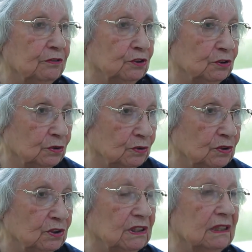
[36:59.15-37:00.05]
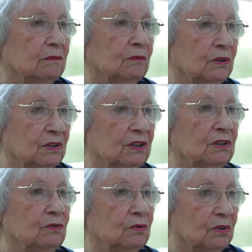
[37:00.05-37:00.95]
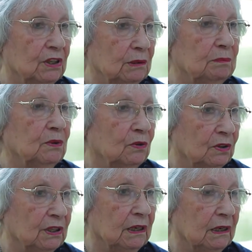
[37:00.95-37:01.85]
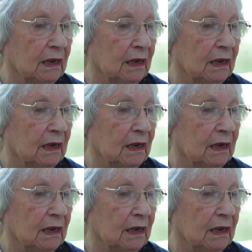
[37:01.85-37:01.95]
Jews that wanted to keep order